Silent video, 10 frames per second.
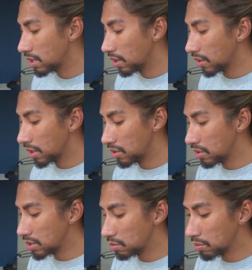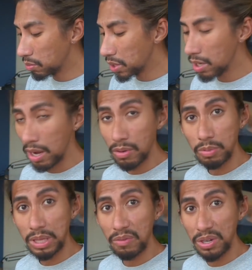Okay, and you guys will work out
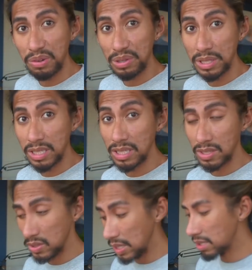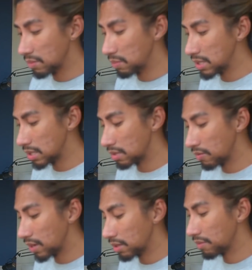whatever differences, because that's the beast, that's
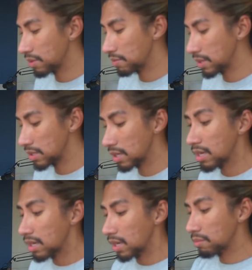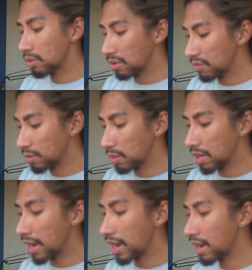reflective of the beast. And both of you will
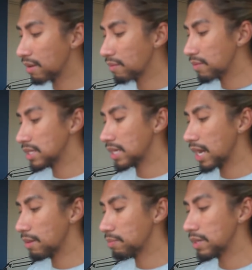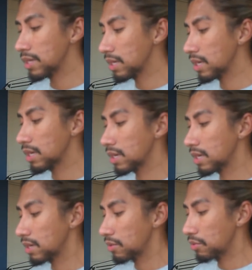have this happy
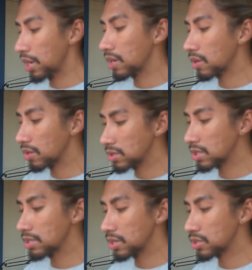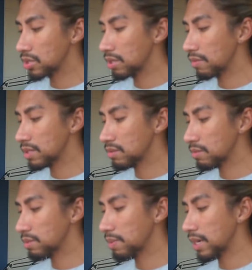reconciliation if it's
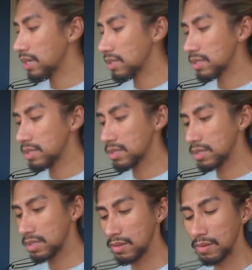from the past.